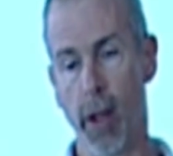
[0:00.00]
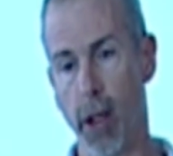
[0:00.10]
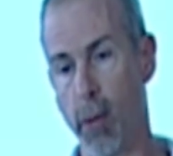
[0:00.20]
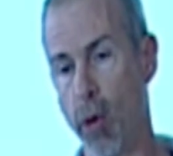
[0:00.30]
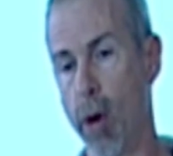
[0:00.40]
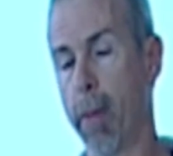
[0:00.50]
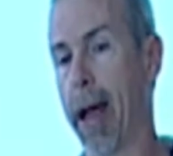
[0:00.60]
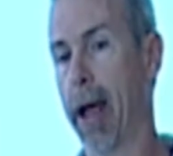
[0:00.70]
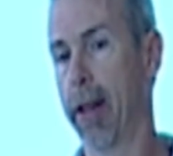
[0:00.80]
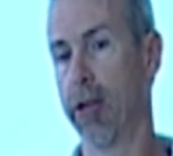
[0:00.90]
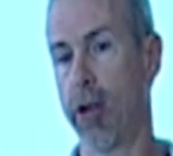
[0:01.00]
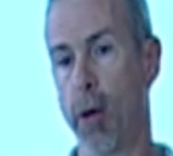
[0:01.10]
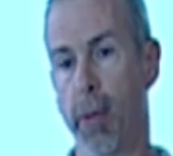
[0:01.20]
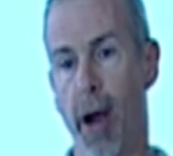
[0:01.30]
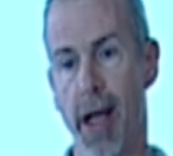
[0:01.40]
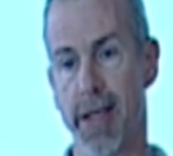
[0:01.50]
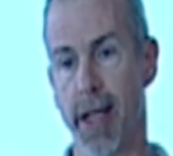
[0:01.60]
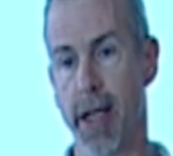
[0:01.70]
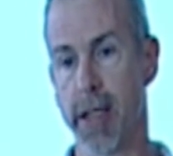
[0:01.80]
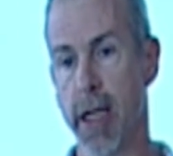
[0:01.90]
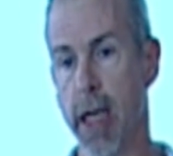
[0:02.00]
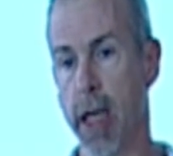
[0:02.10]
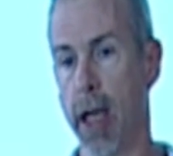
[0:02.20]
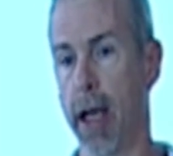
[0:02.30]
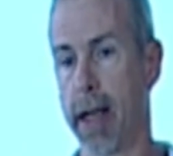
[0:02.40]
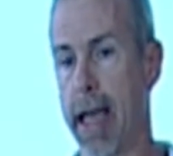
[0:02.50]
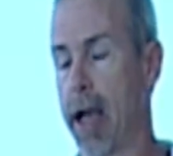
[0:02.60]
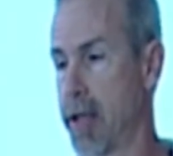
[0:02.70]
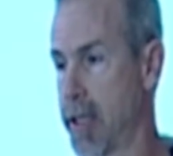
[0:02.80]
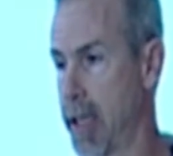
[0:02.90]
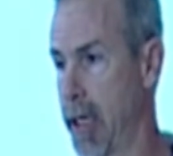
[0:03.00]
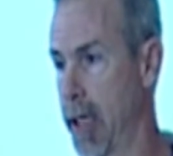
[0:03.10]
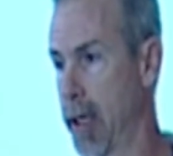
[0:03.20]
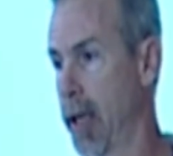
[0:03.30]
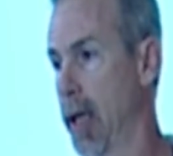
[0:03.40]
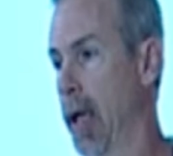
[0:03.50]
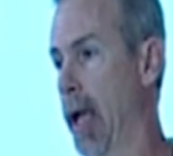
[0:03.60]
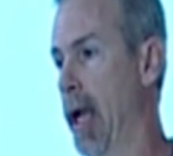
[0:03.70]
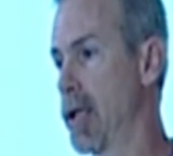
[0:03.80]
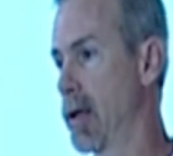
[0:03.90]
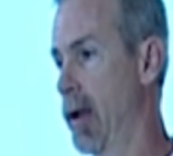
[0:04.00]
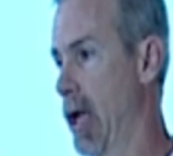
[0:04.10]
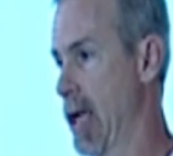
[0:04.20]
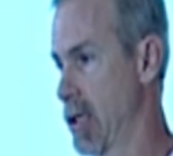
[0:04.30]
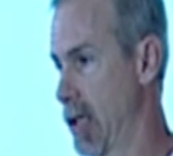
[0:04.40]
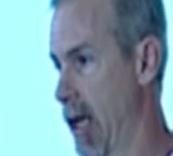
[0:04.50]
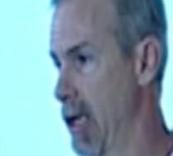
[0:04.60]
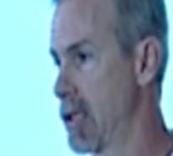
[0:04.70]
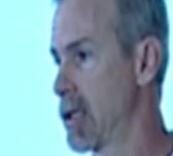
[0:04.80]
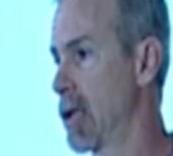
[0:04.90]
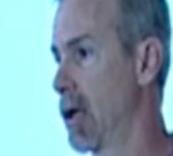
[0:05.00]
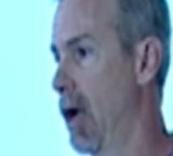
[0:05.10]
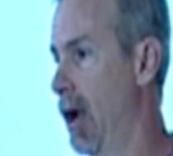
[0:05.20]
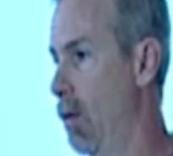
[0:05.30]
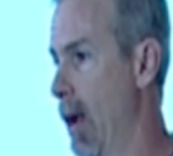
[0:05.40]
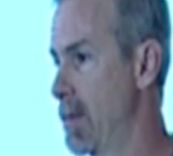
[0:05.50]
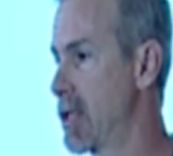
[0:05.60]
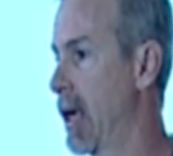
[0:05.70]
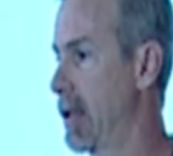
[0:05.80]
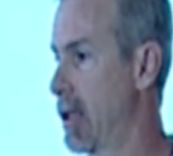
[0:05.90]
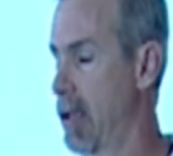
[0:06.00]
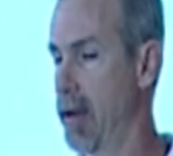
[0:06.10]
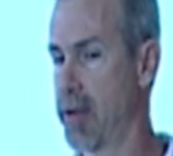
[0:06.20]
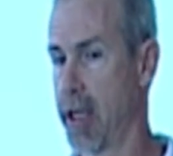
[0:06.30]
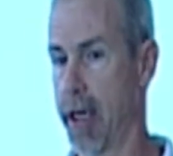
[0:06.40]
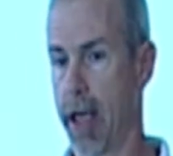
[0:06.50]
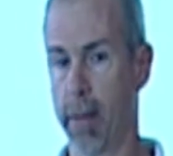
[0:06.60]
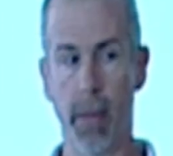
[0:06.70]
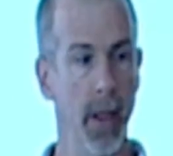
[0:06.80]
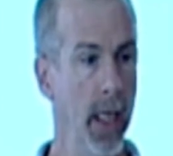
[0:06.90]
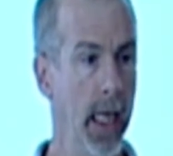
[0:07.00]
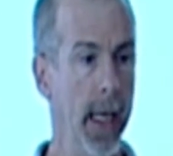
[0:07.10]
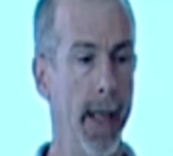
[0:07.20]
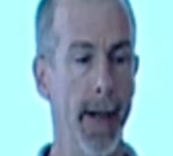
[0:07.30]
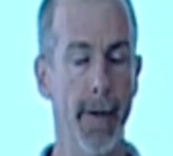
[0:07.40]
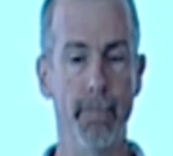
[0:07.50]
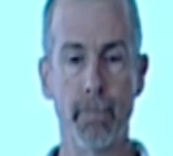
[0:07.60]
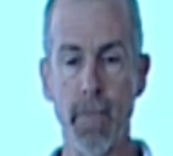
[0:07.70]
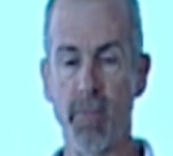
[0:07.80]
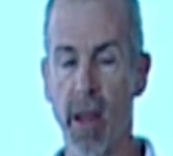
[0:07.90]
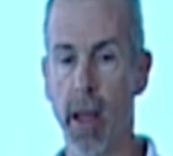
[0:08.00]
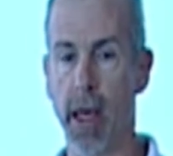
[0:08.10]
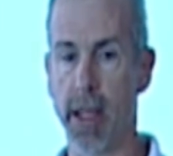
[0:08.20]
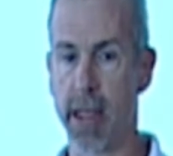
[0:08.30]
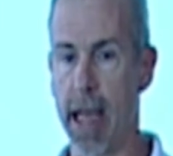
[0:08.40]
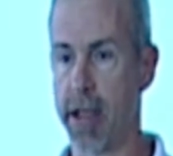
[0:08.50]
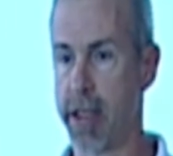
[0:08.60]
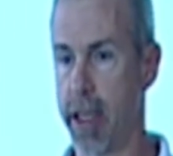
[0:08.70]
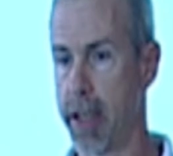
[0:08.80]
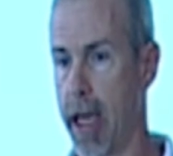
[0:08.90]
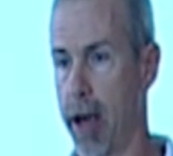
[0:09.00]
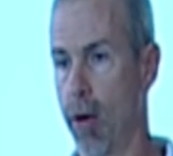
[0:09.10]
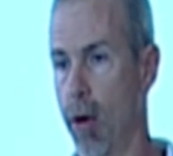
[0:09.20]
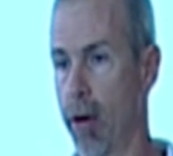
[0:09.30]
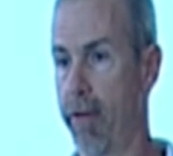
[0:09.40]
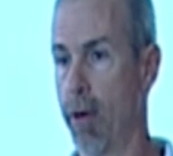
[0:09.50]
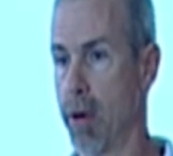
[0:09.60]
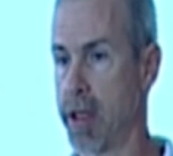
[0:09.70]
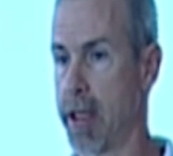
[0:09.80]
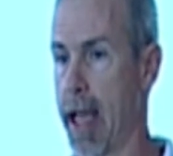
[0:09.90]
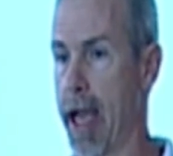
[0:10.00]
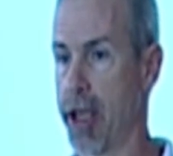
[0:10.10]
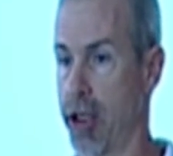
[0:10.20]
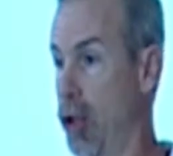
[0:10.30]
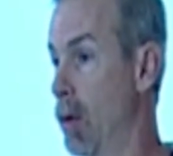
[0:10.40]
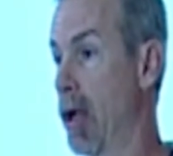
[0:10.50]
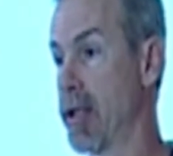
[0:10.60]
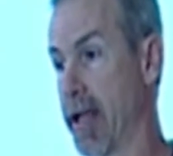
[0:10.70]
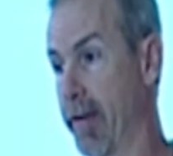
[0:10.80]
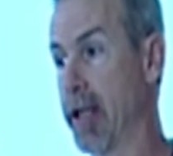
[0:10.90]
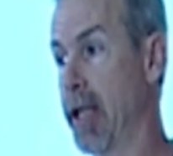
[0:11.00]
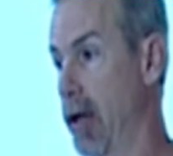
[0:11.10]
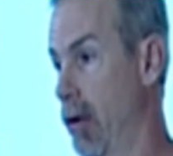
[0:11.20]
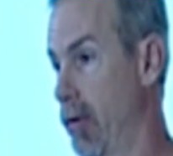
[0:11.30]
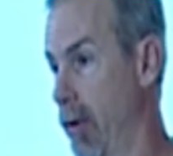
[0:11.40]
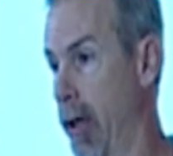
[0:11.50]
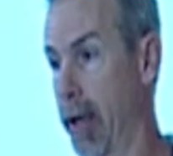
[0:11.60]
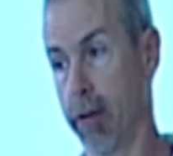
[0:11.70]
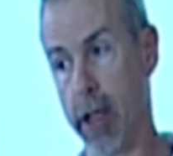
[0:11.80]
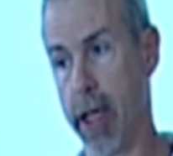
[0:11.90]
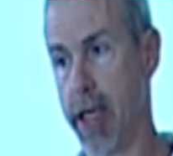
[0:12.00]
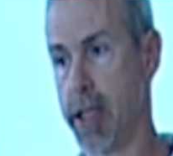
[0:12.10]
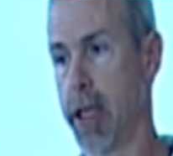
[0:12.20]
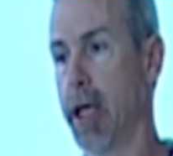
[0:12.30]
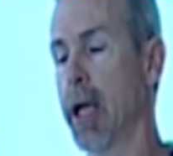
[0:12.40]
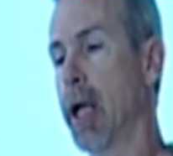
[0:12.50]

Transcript: little more about this whole process, CalCEA has a nice website that they've set up, and it's calcea.org/UL1703, really easy.